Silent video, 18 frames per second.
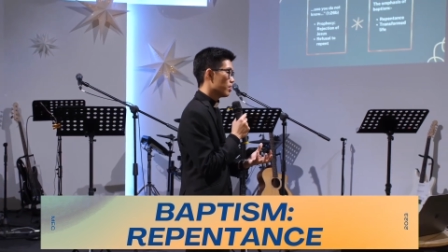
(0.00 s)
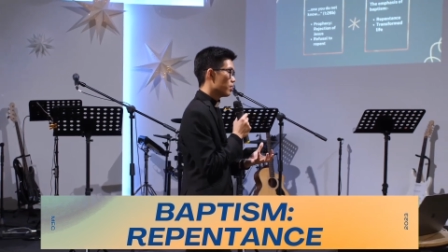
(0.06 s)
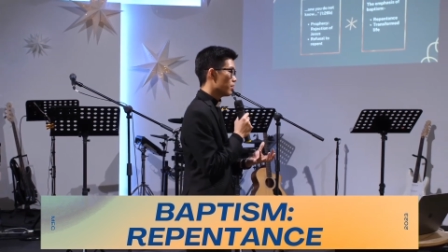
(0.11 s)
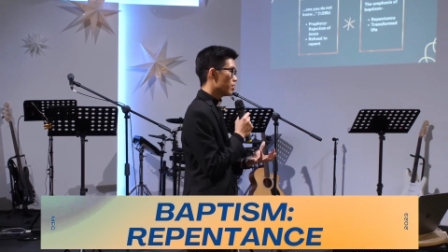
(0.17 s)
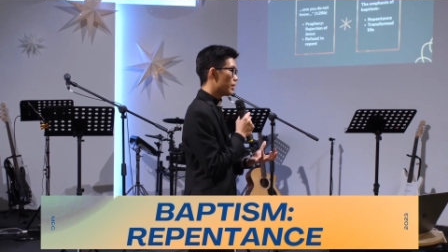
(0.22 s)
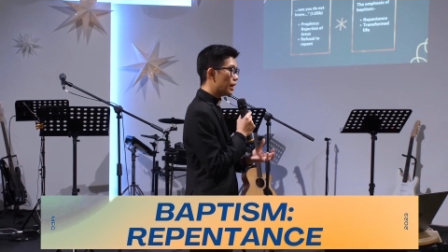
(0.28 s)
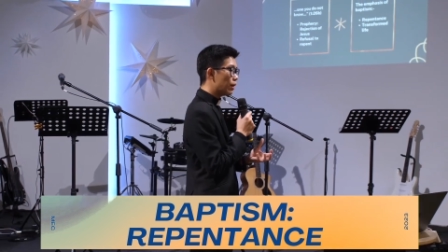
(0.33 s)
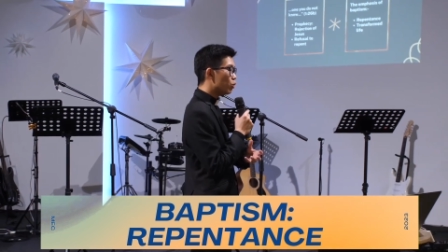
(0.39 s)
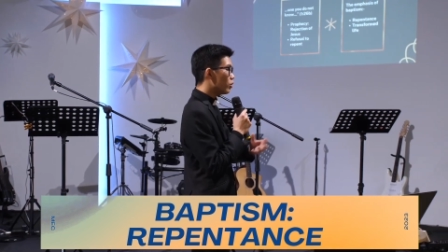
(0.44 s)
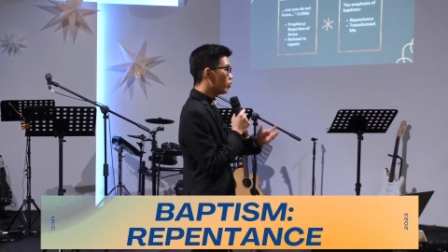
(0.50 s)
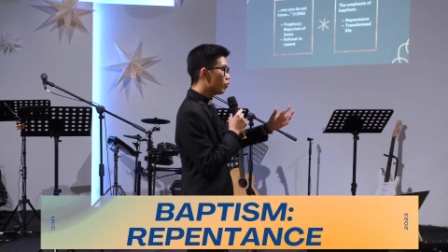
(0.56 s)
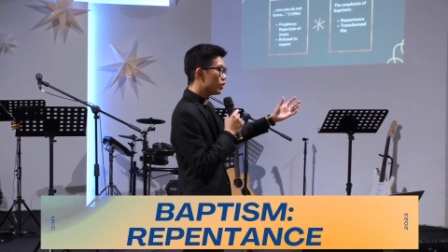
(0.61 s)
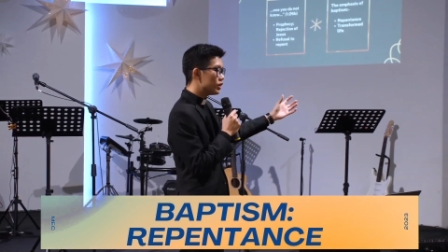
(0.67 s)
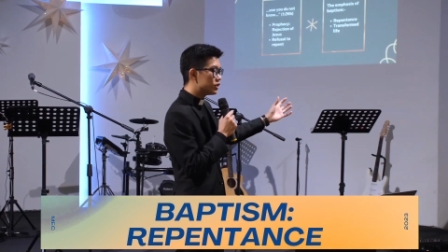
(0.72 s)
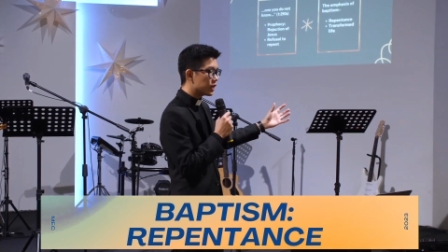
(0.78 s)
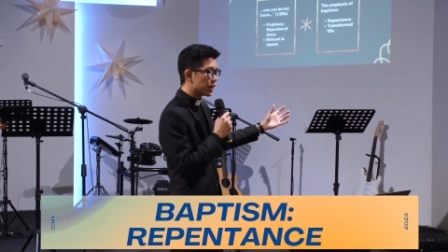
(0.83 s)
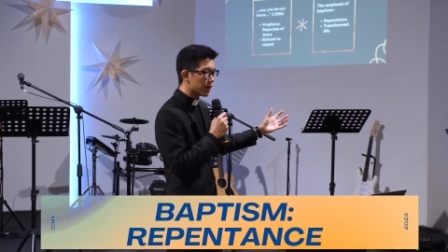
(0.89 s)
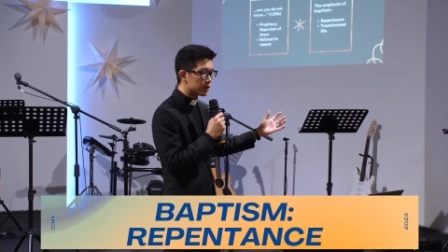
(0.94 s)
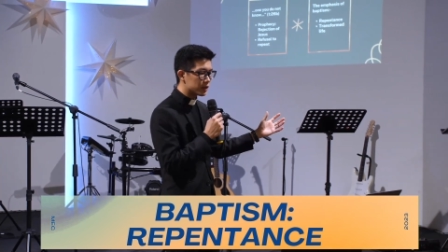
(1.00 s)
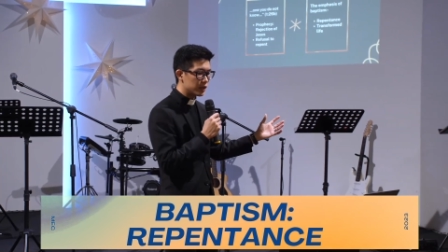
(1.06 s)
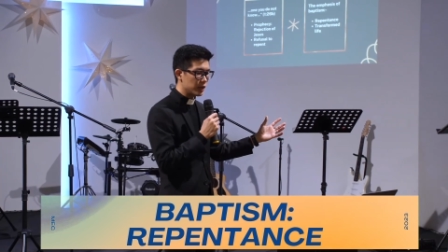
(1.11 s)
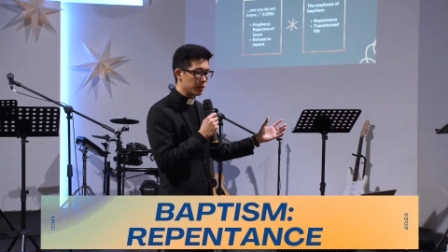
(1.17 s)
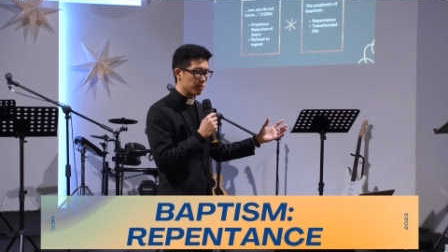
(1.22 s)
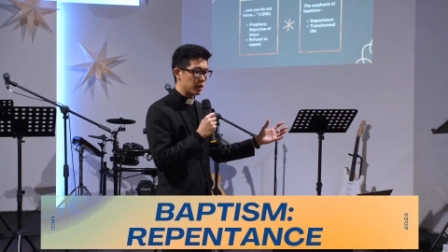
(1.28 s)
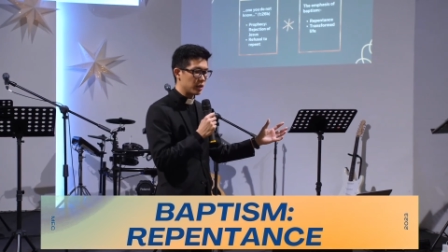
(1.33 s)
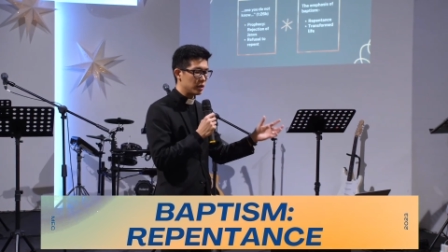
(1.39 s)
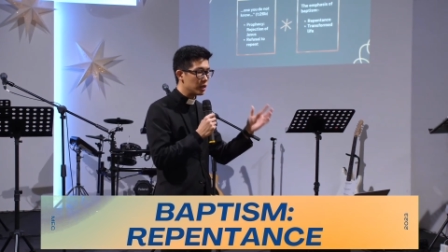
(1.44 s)
They would reject
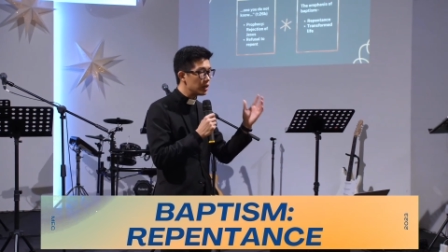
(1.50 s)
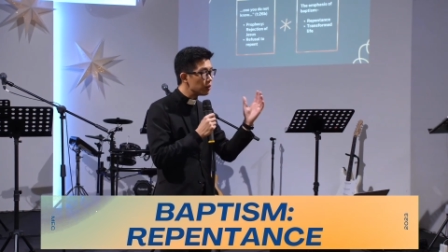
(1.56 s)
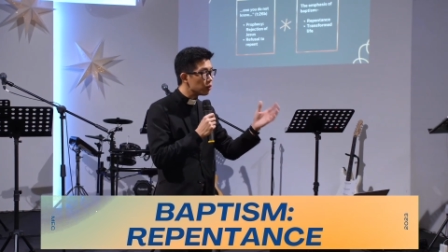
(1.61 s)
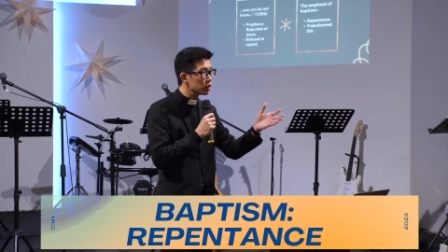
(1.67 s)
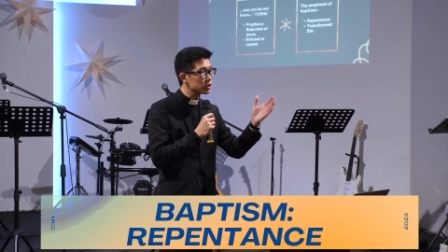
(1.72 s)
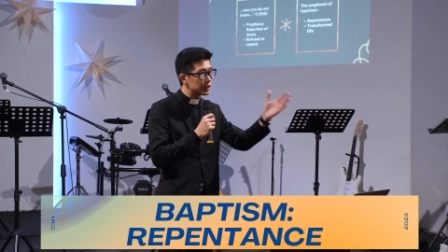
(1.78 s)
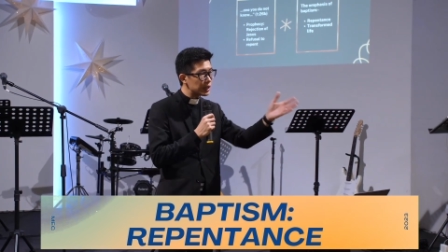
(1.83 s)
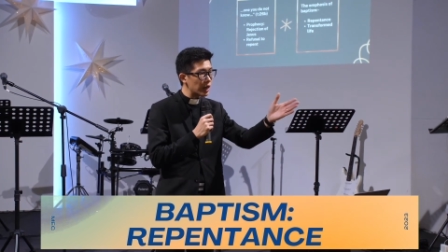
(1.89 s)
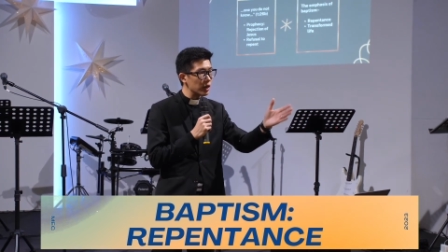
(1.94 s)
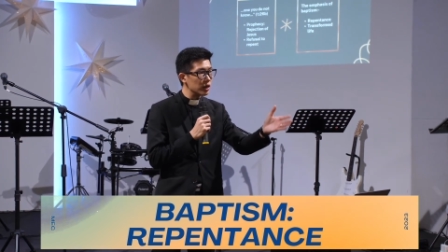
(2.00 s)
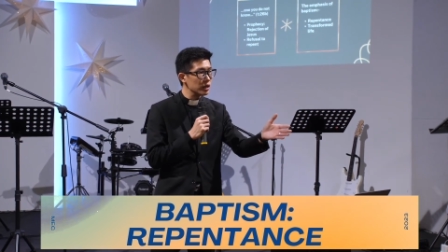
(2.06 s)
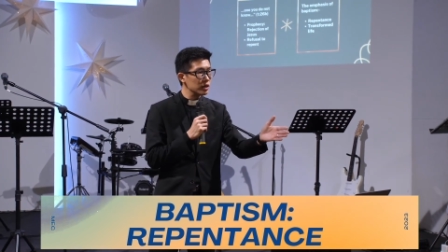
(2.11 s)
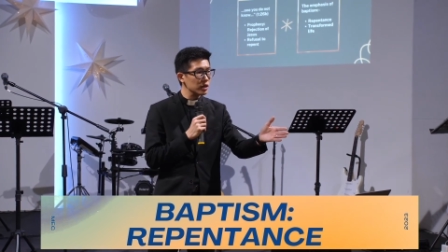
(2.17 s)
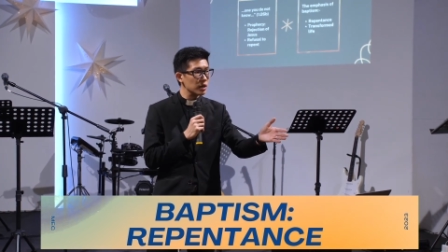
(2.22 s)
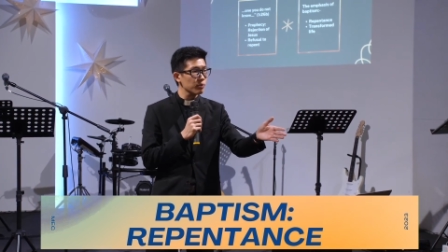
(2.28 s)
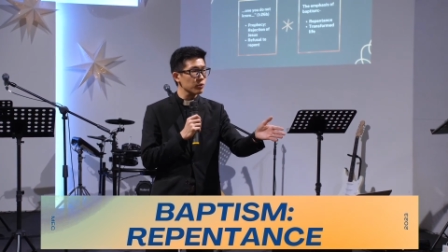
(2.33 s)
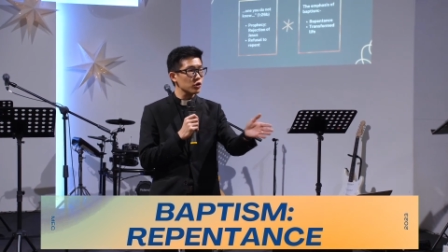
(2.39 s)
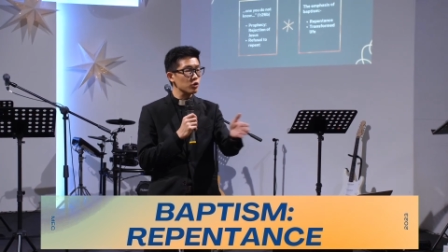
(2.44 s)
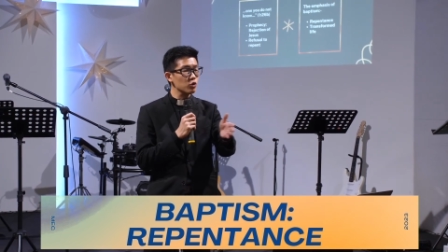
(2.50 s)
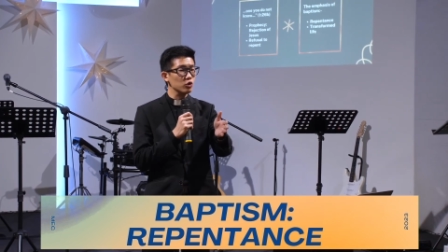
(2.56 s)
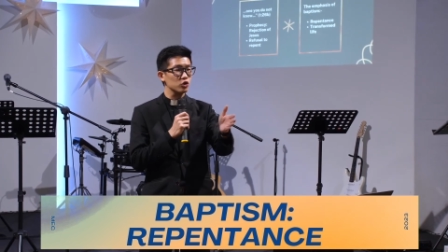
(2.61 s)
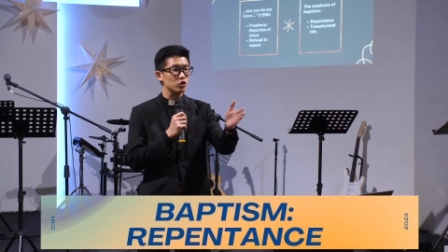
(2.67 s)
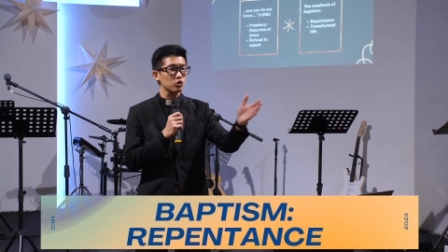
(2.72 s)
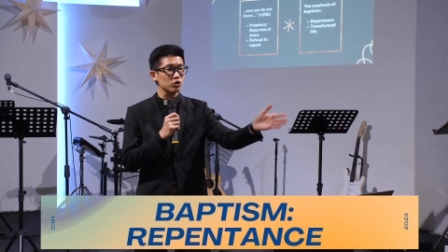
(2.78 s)
him, and he was telling them, you do